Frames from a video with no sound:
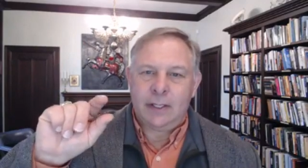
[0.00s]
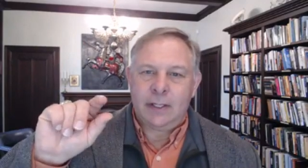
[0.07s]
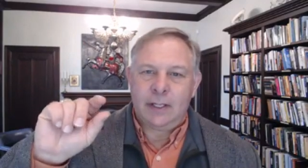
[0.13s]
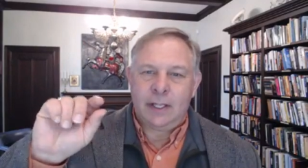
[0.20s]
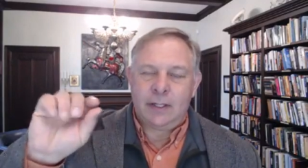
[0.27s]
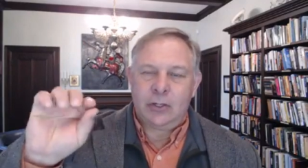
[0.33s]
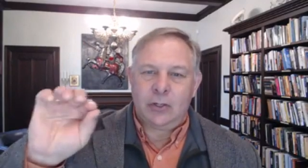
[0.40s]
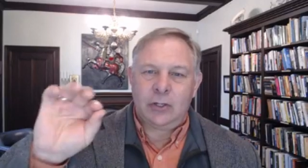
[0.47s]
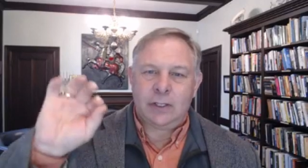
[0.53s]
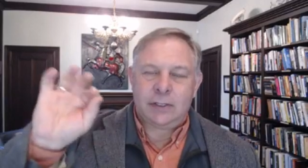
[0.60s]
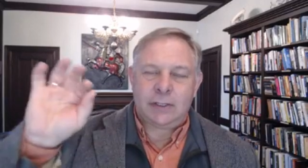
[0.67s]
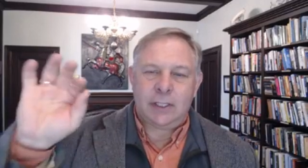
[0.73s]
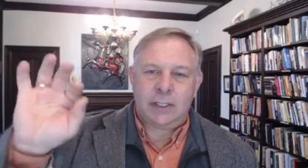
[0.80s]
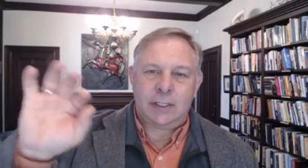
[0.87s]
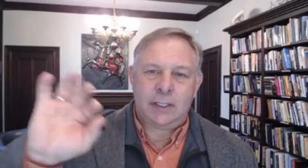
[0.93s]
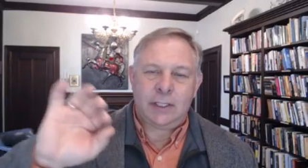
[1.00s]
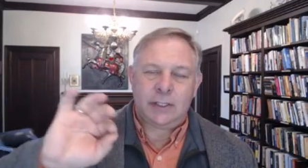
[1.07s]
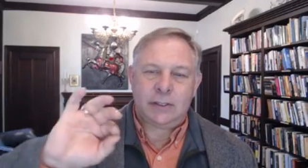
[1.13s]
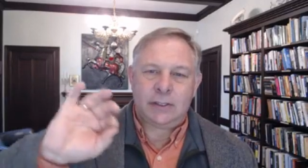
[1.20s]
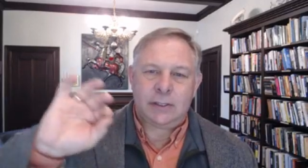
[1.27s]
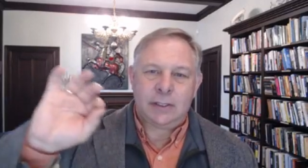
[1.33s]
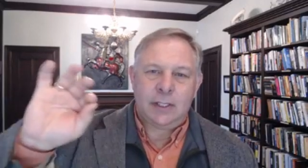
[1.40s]
That there's
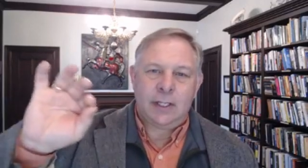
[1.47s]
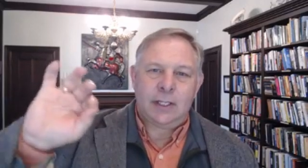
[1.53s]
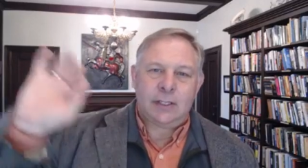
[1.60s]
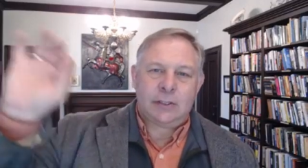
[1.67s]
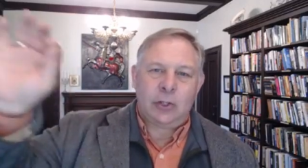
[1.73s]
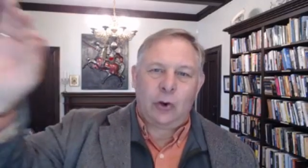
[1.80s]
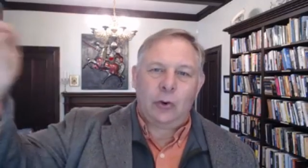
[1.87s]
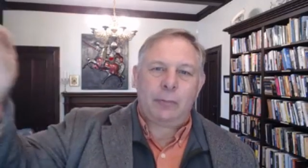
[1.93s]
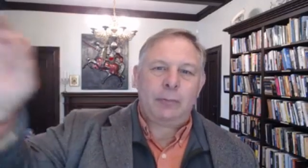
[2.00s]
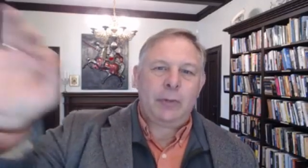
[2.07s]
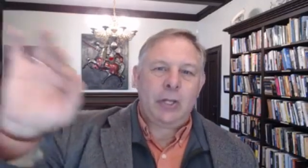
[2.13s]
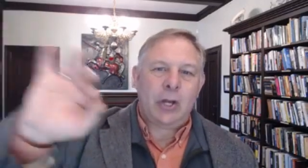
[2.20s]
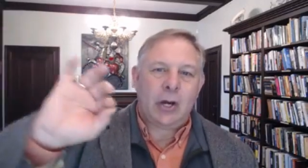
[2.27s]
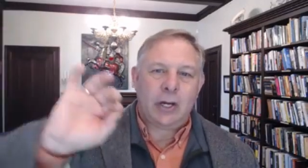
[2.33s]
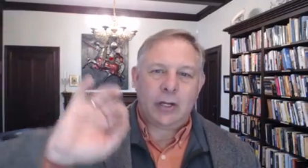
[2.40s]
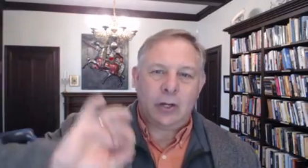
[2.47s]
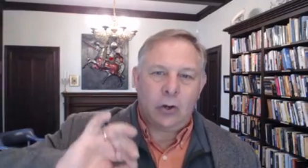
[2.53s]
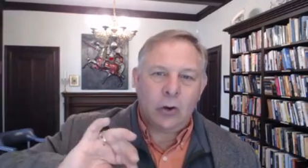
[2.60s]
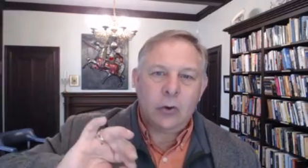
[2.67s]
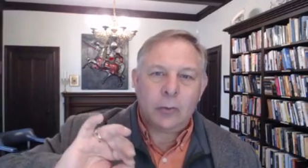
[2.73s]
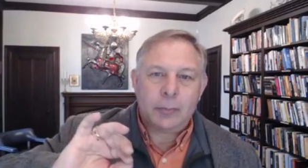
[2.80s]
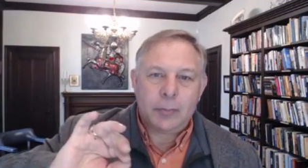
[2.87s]
this hope beyond
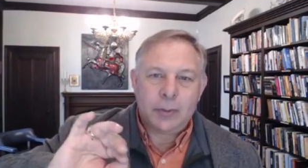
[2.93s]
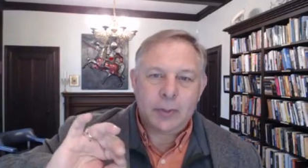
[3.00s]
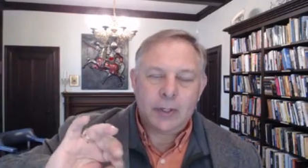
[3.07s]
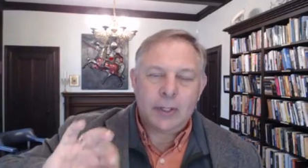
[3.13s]
hope